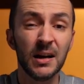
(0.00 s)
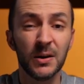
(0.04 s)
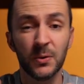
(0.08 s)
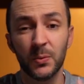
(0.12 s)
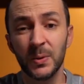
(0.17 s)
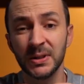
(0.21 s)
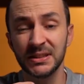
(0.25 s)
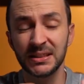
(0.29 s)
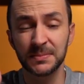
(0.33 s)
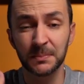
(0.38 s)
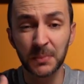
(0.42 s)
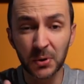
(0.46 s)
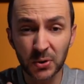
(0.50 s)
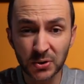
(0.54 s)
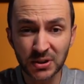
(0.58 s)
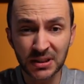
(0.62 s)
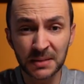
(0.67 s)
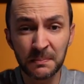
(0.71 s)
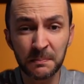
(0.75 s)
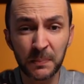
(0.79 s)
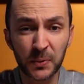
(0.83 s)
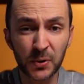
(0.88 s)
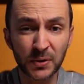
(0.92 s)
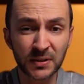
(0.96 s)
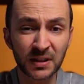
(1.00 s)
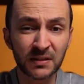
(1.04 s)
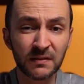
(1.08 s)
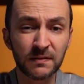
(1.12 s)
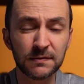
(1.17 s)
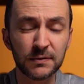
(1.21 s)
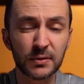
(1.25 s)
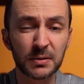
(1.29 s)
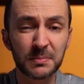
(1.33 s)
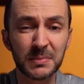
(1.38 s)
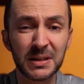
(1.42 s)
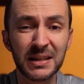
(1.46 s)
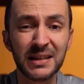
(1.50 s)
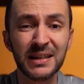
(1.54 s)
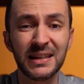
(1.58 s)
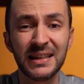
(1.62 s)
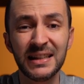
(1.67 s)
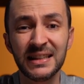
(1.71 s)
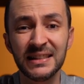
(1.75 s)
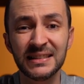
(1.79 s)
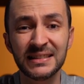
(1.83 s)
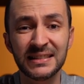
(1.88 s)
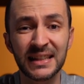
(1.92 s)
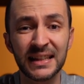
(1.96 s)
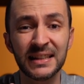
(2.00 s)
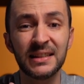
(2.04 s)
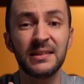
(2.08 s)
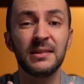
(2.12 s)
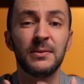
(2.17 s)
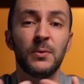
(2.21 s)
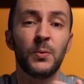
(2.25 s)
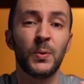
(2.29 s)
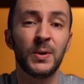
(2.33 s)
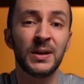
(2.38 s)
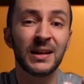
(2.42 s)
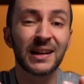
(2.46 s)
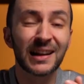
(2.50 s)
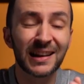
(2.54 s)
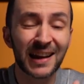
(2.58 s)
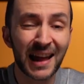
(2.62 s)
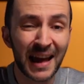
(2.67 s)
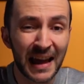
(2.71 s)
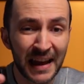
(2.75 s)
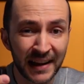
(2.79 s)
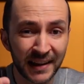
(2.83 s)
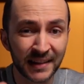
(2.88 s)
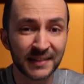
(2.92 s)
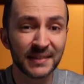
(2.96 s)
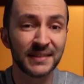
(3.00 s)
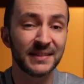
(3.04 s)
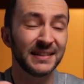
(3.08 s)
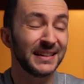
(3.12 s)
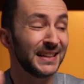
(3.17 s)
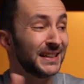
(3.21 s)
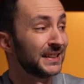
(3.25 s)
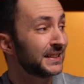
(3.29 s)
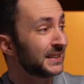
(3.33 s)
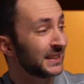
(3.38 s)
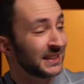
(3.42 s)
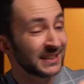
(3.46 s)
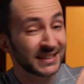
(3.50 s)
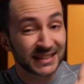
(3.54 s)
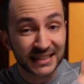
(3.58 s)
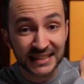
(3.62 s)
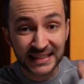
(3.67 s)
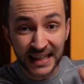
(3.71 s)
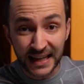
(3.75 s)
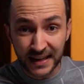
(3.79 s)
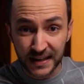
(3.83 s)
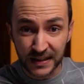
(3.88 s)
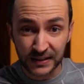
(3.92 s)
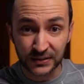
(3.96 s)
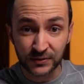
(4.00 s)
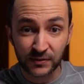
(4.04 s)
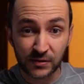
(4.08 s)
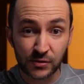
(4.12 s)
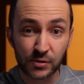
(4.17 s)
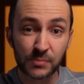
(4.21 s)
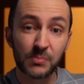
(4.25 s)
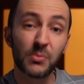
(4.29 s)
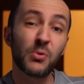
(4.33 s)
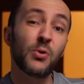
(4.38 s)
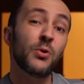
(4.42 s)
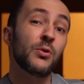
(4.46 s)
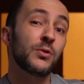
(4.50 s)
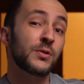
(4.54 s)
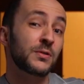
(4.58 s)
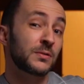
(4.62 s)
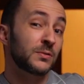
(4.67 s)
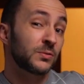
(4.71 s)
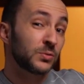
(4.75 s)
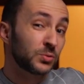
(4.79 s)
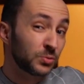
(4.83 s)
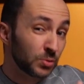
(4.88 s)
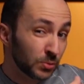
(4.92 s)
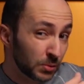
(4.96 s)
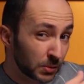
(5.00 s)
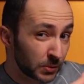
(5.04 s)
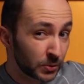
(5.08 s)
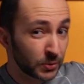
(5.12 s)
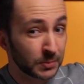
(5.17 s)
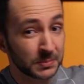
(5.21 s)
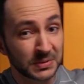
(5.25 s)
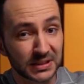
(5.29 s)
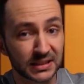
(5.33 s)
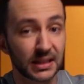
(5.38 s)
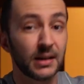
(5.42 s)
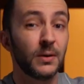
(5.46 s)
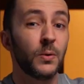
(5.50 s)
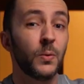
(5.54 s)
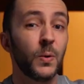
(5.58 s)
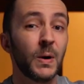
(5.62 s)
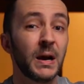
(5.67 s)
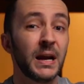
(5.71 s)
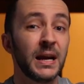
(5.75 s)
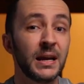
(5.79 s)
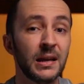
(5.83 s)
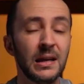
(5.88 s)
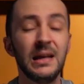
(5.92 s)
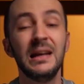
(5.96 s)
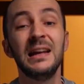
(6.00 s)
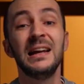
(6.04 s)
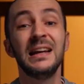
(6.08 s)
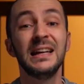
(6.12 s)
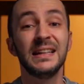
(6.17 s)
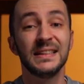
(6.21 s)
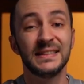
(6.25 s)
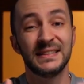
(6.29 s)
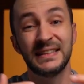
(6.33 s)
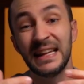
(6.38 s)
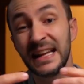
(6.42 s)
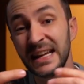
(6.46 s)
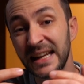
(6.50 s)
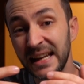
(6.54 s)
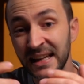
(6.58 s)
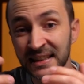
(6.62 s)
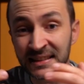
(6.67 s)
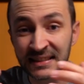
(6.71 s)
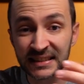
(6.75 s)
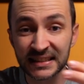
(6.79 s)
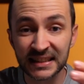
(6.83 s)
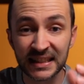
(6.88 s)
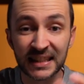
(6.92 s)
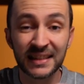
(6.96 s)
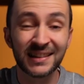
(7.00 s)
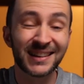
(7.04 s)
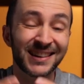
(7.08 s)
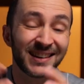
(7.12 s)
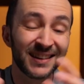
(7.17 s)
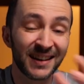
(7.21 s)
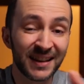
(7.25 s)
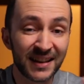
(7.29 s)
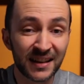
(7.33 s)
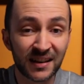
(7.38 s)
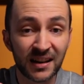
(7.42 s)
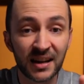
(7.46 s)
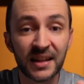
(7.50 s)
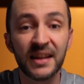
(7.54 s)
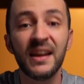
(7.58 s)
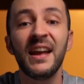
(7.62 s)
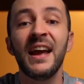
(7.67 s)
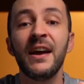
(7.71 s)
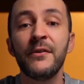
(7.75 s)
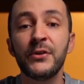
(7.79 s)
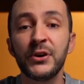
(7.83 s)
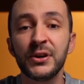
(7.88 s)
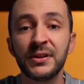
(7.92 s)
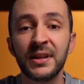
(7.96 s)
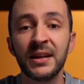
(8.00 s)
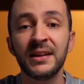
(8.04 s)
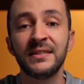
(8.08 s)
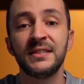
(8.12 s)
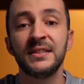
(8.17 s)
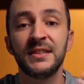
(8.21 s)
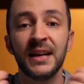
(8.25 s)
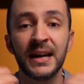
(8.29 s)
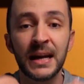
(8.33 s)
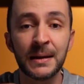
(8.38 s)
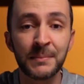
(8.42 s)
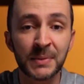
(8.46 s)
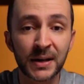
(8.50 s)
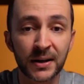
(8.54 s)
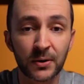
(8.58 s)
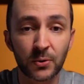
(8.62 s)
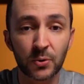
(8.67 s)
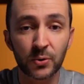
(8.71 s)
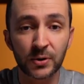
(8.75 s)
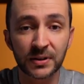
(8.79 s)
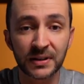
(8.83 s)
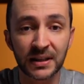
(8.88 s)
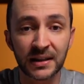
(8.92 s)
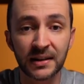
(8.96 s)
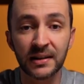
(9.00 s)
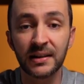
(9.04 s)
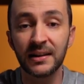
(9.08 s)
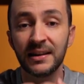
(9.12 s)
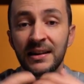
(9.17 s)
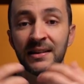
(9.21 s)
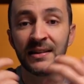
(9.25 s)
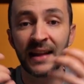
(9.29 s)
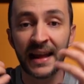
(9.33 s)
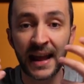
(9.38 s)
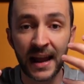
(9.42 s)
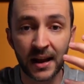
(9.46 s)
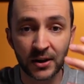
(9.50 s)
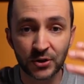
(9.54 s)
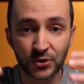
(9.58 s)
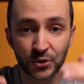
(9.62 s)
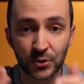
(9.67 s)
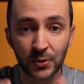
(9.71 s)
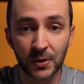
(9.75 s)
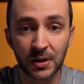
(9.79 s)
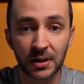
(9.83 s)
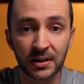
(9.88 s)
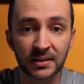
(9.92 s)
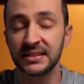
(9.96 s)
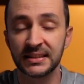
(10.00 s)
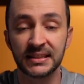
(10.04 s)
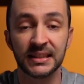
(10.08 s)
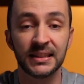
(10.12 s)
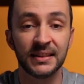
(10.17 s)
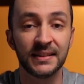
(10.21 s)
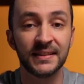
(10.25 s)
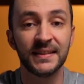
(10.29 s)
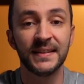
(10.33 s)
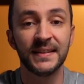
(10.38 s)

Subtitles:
What's most important for me is that when client is in second room or 2 rooms away, they can see clearly everything that I am recording in actual scene.